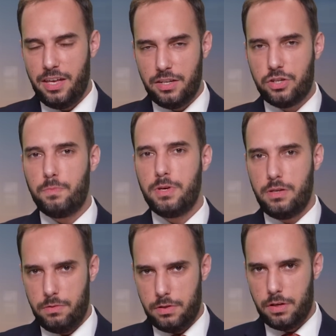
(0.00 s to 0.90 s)
You should be
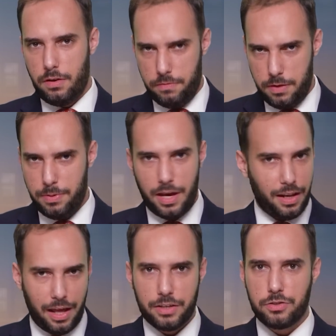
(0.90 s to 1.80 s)
using a VPN
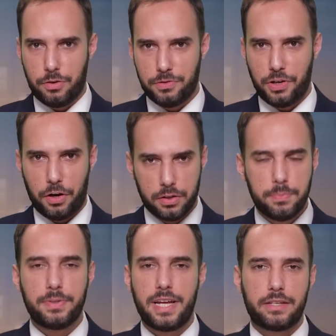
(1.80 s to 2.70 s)
like Surfshark to
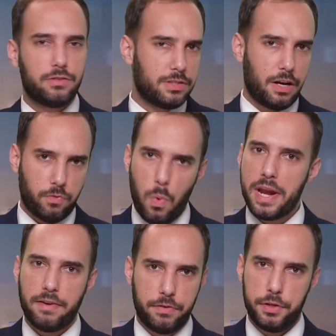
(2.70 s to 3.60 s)
protect yourself
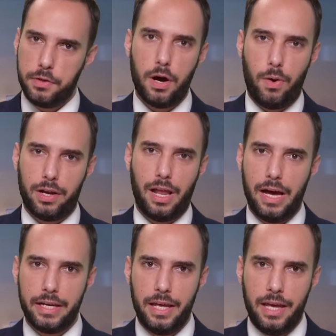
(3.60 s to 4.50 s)
whenever you go online.